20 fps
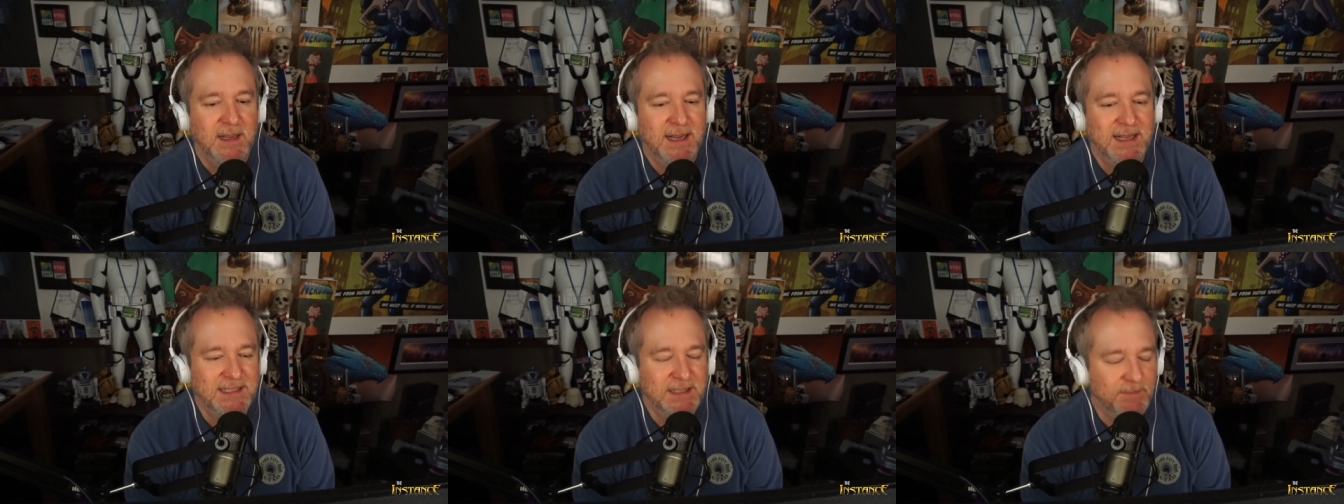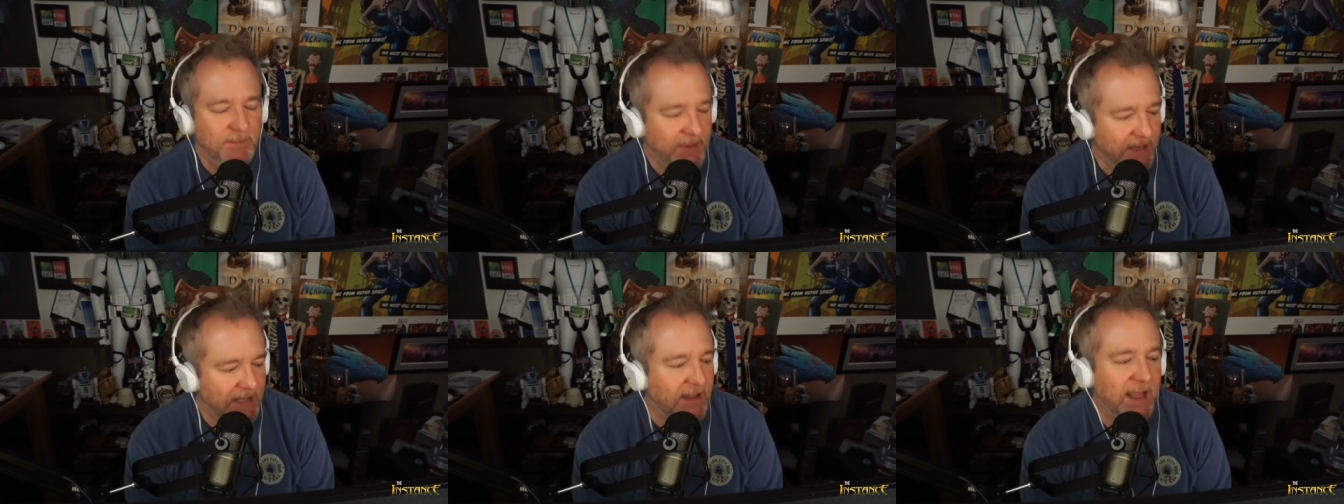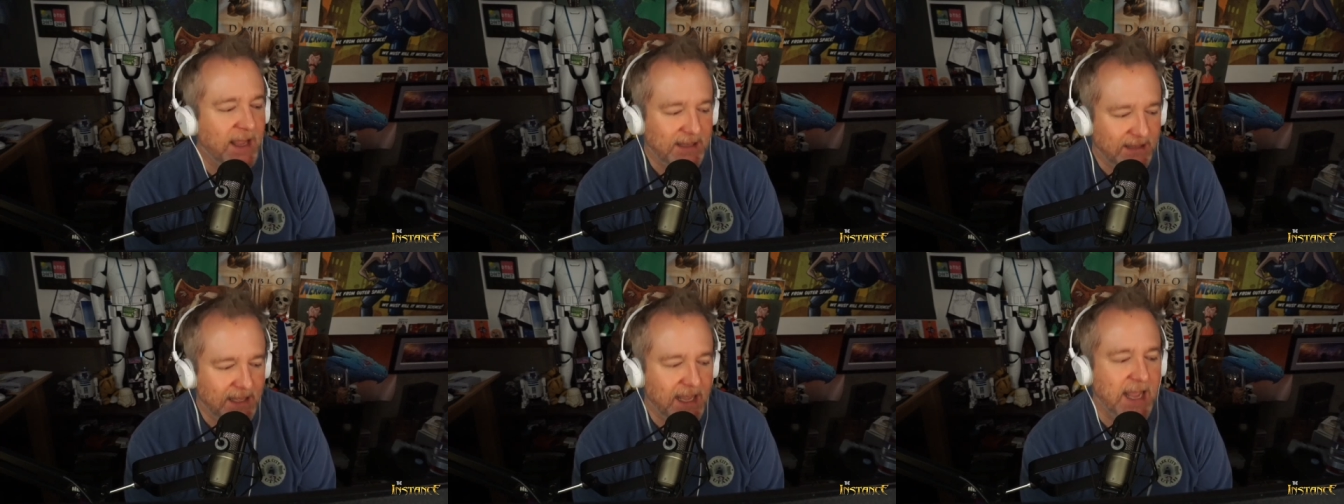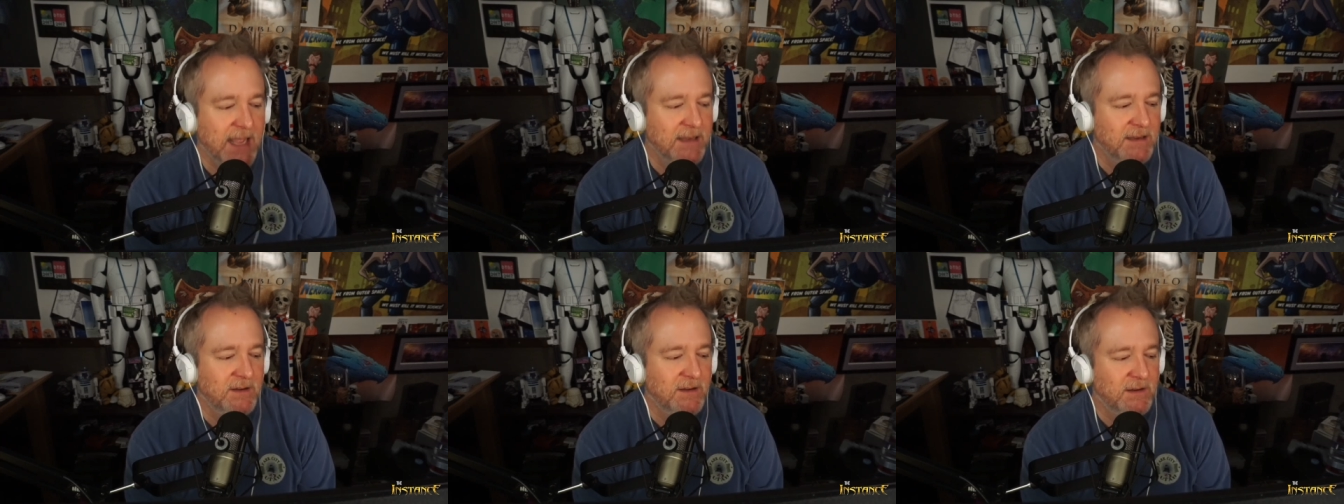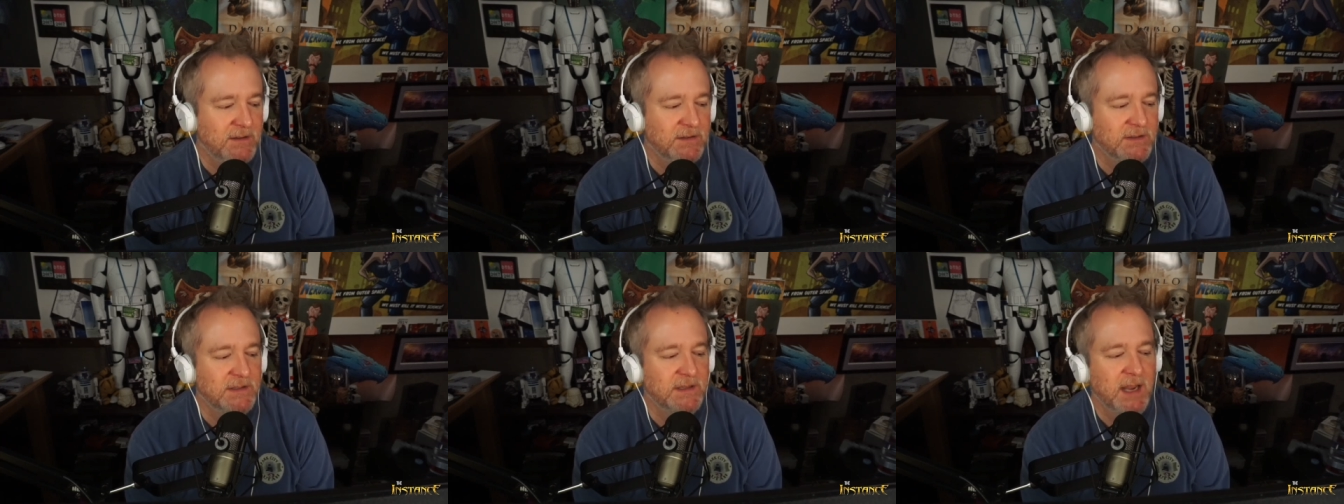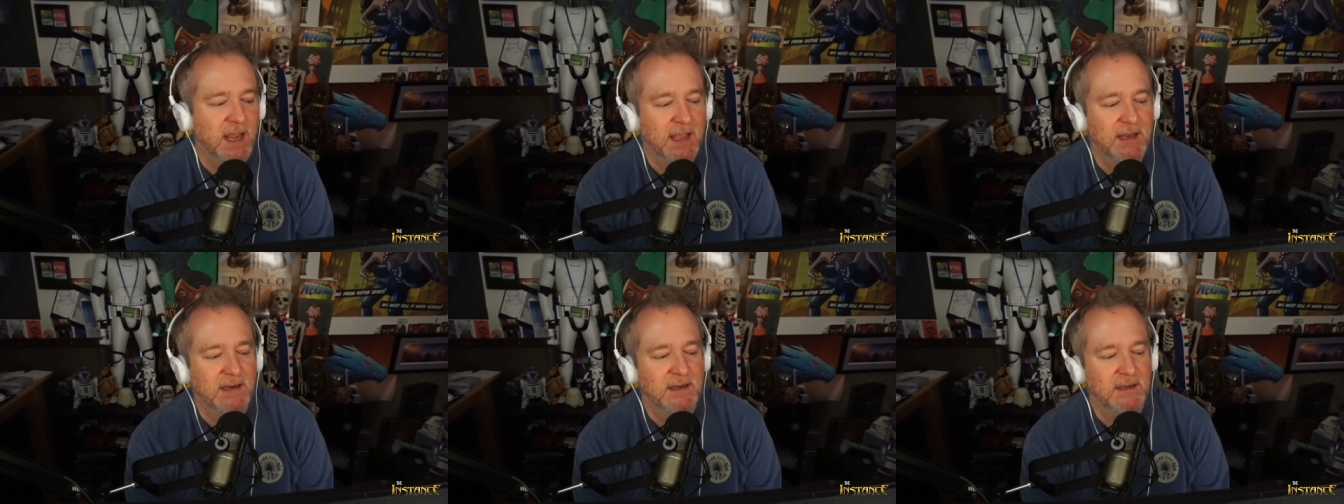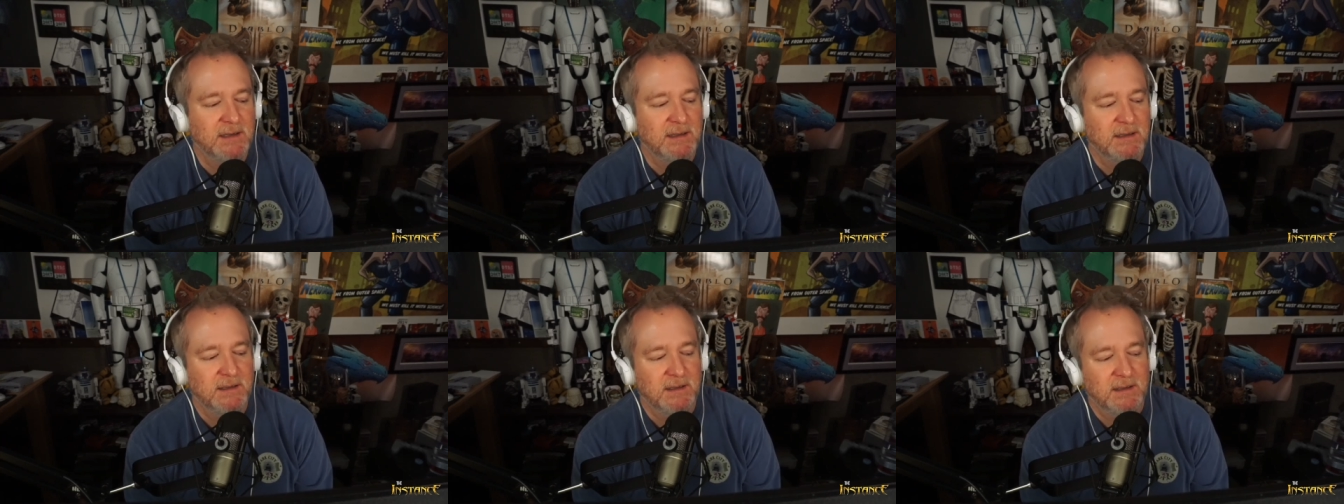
It's a bit like that. You can just kind of